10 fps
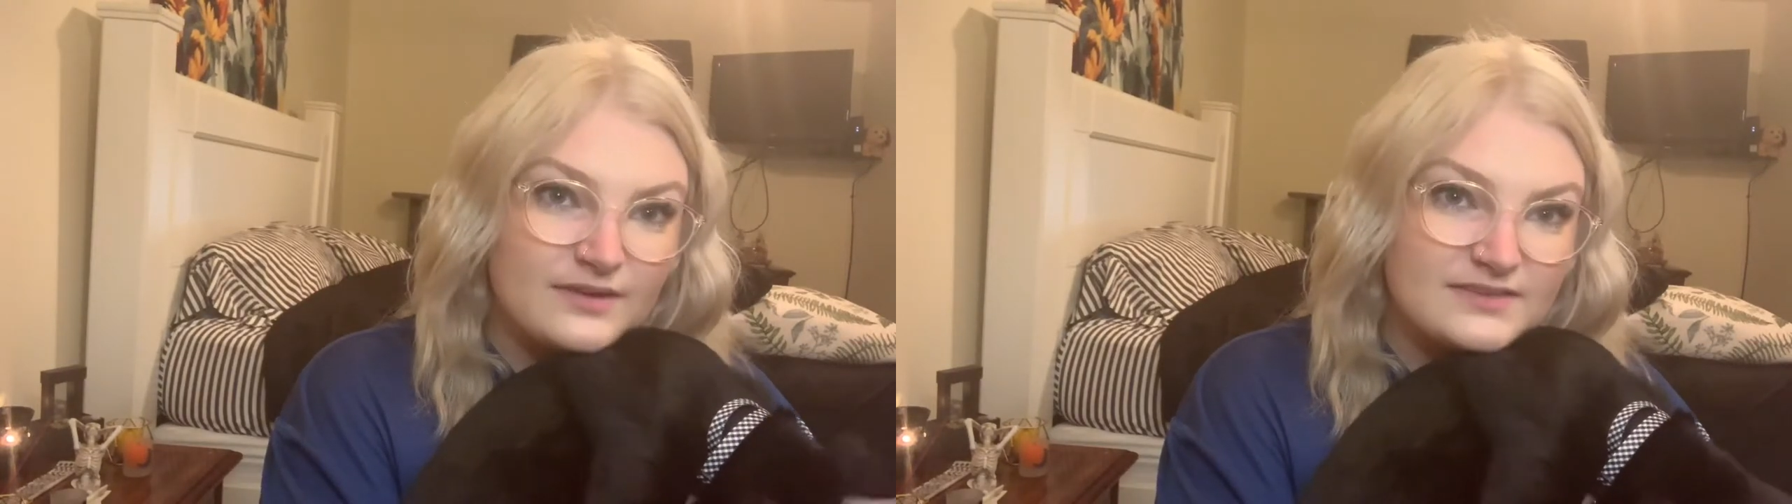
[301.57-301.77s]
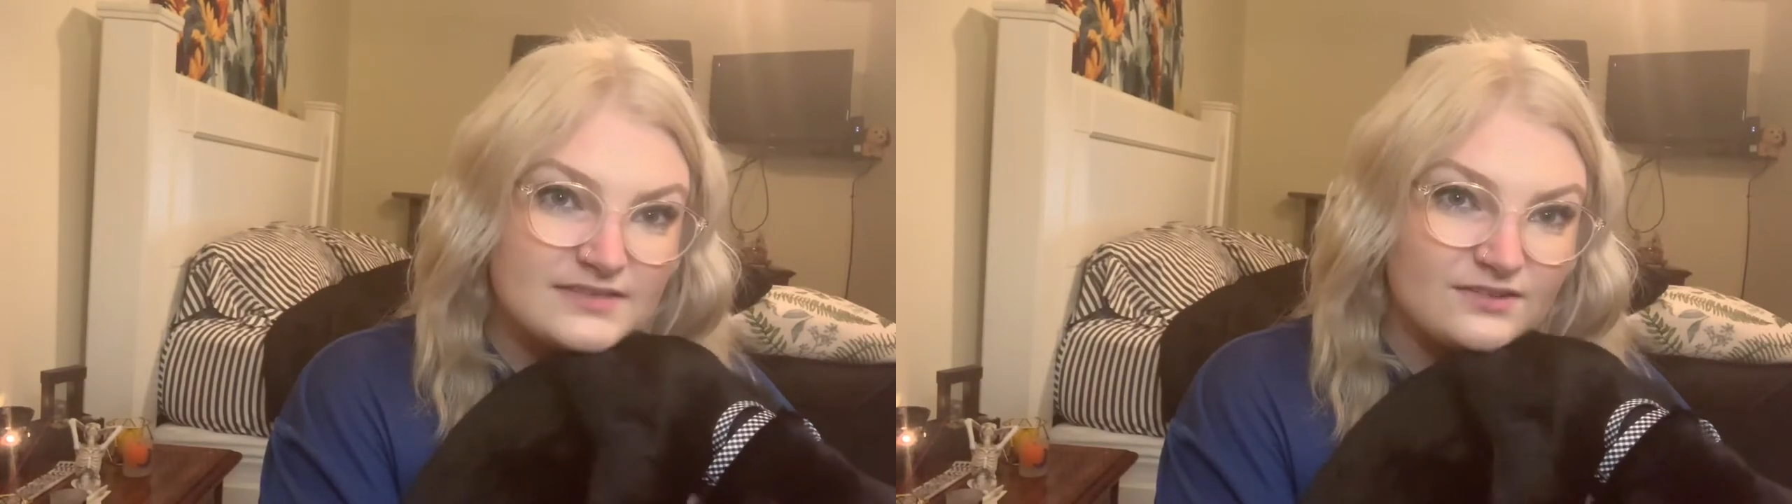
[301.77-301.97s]

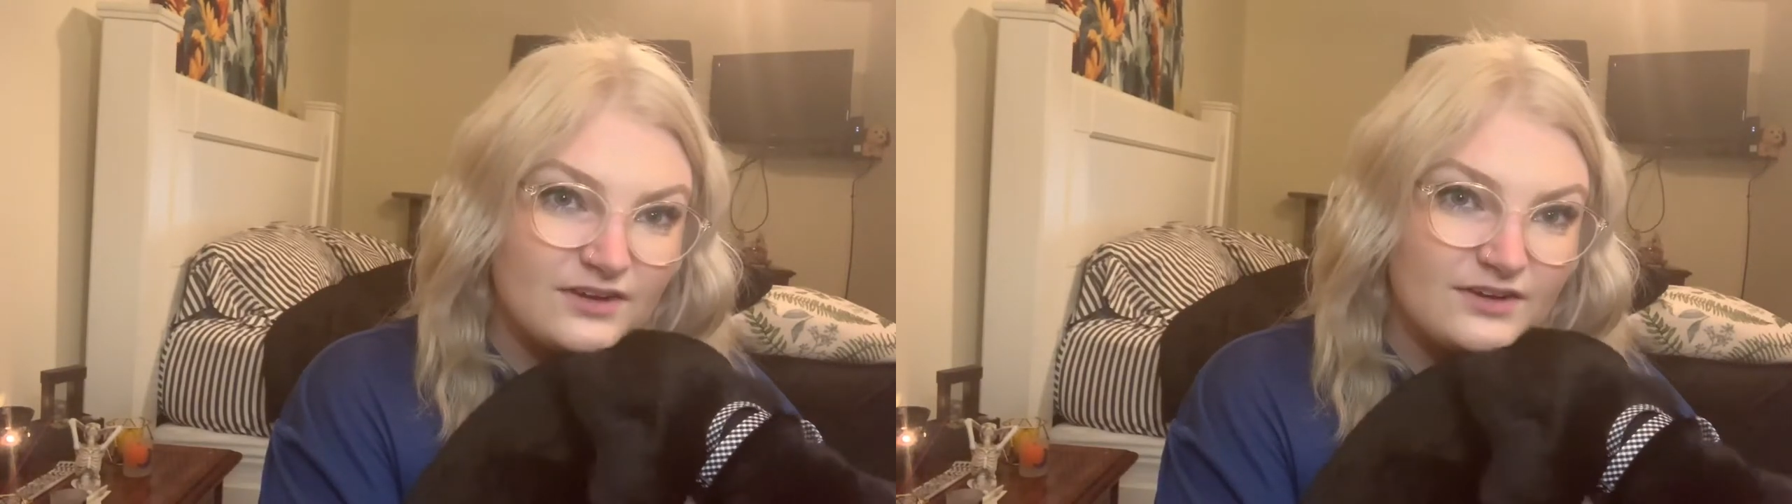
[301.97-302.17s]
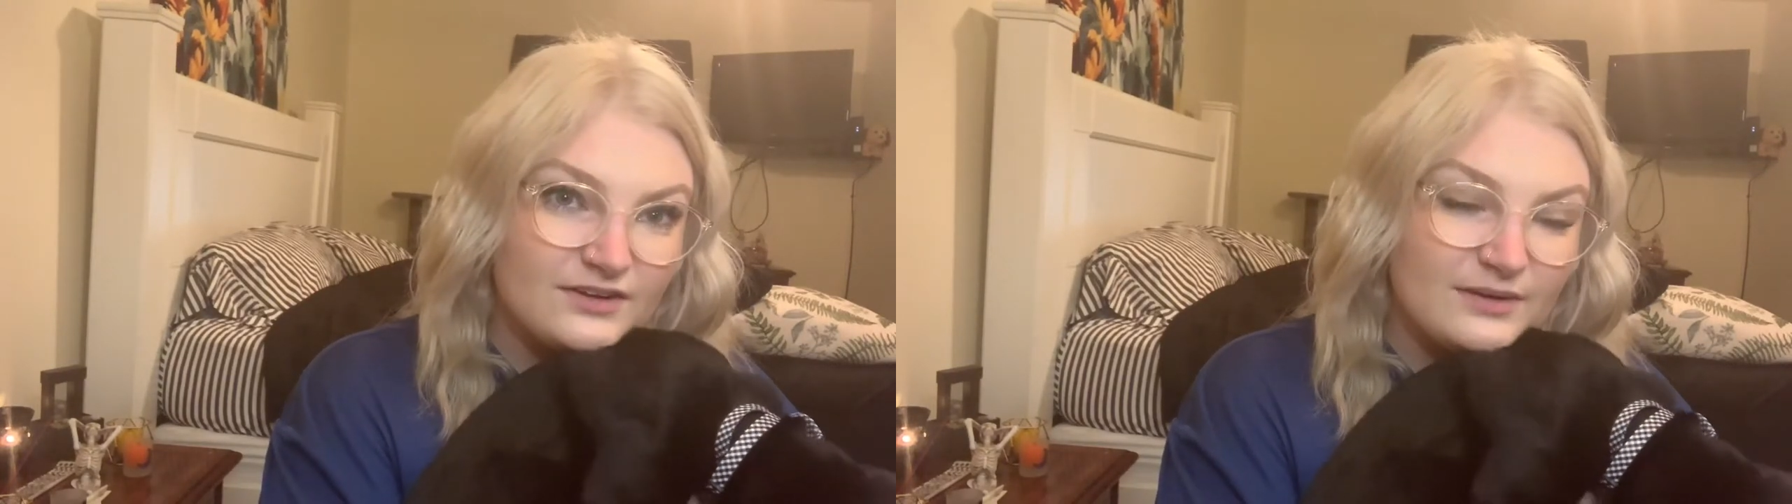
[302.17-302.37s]
he's still
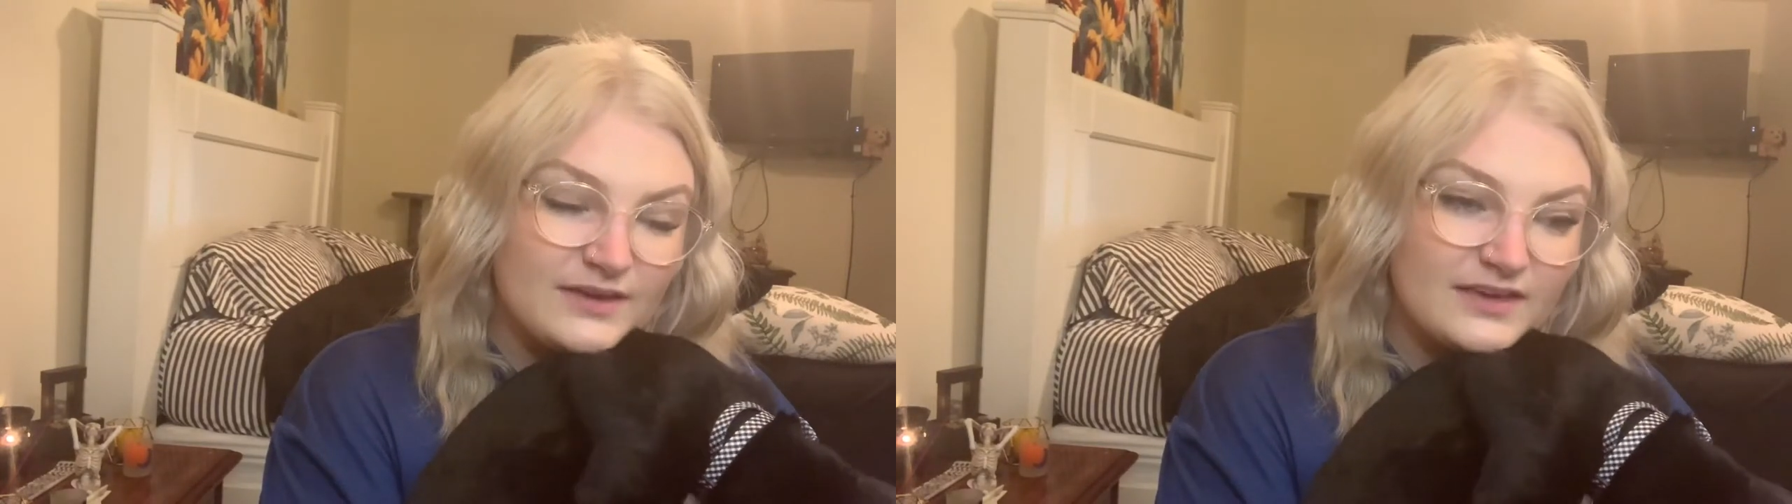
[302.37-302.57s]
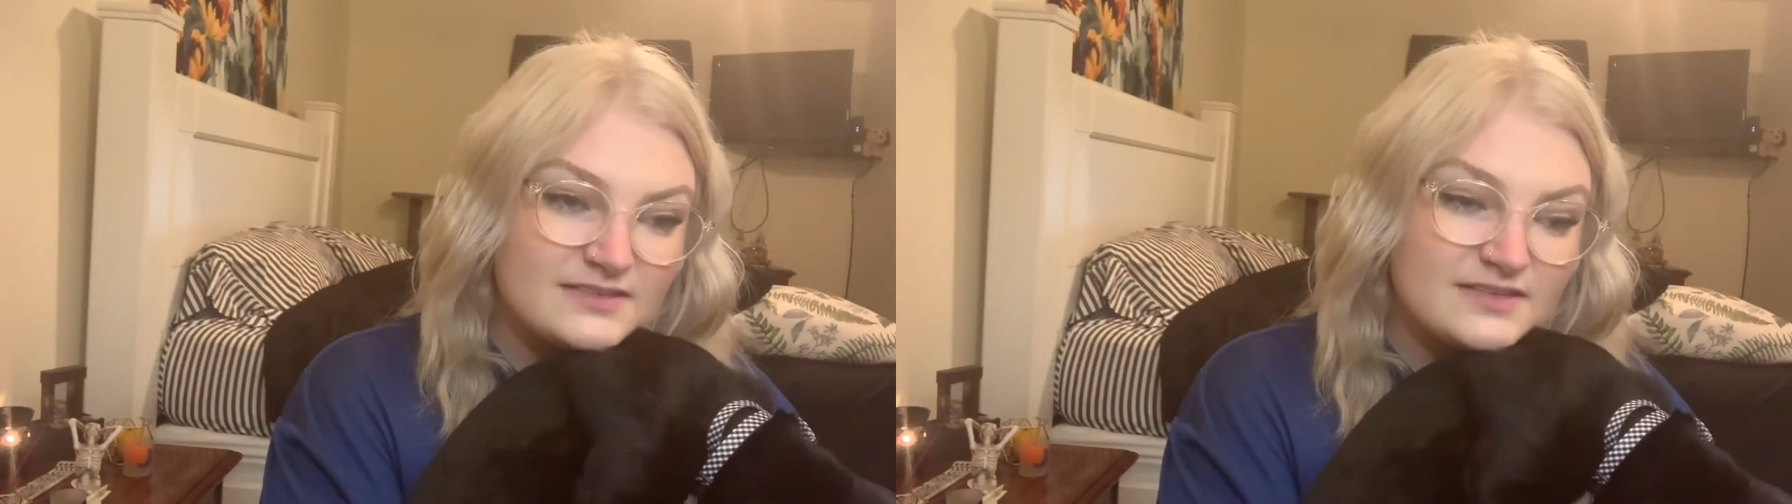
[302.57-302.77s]
under it
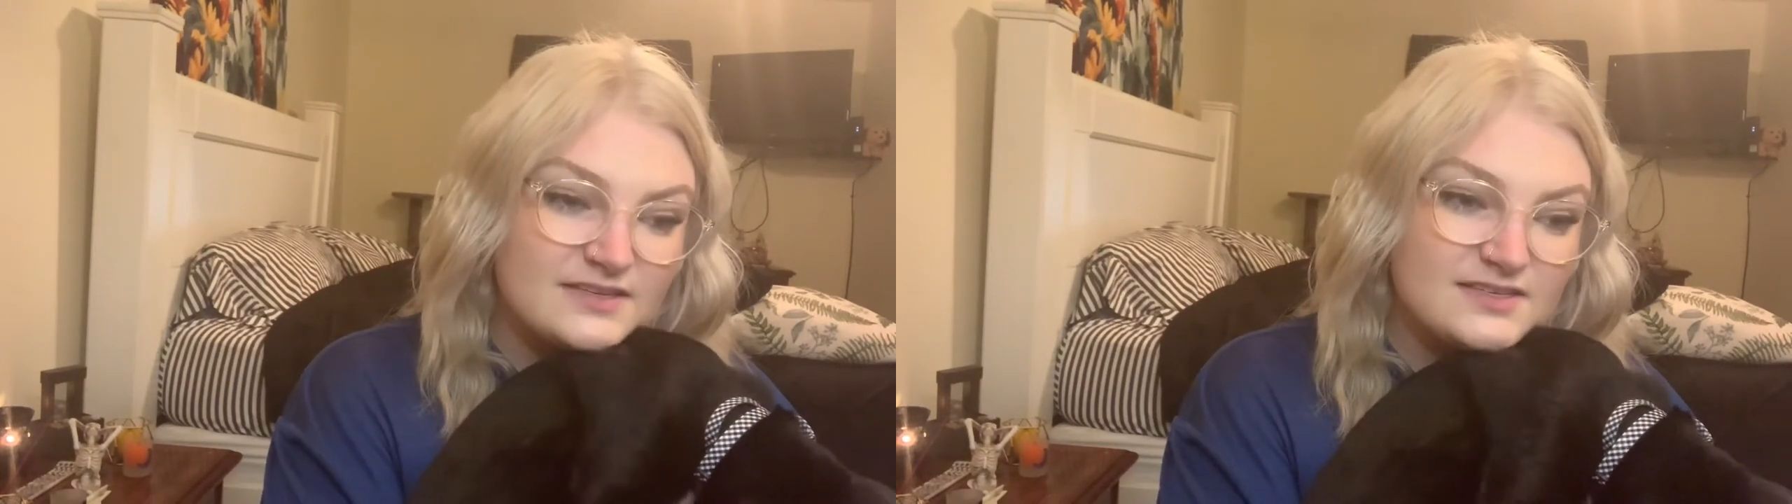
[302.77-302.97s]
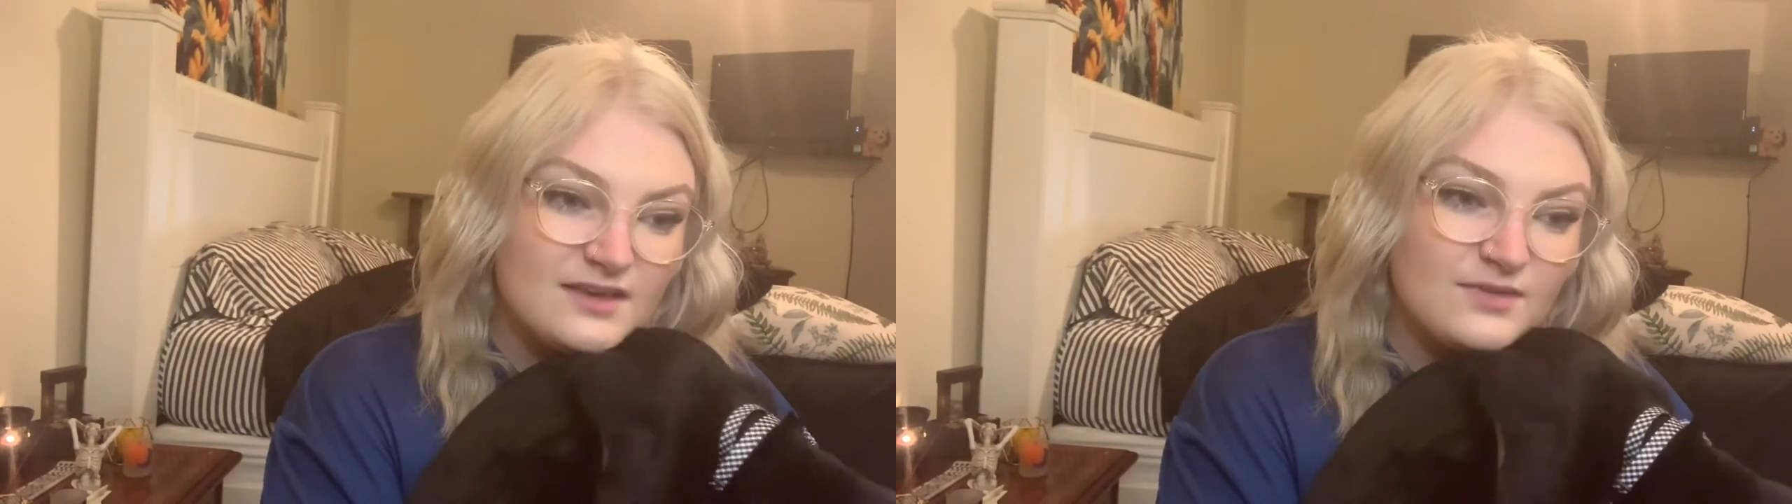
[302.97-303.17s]
because he
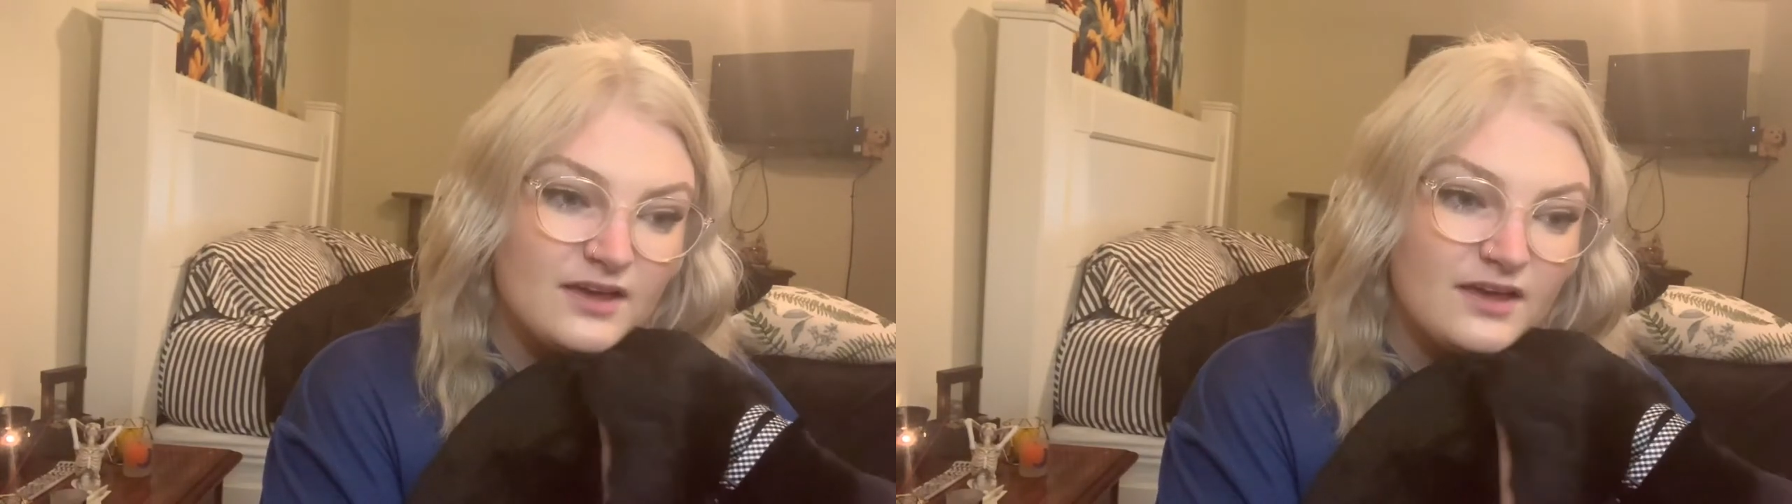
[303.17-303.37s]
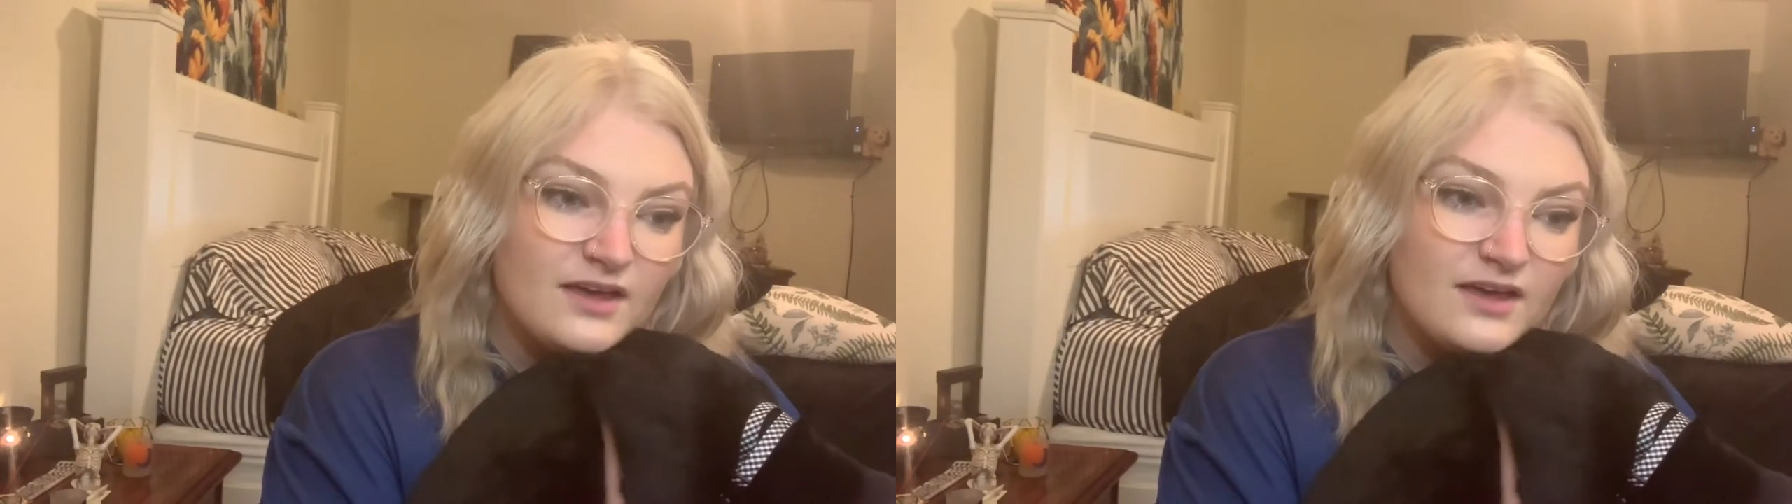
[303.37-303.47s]
seemed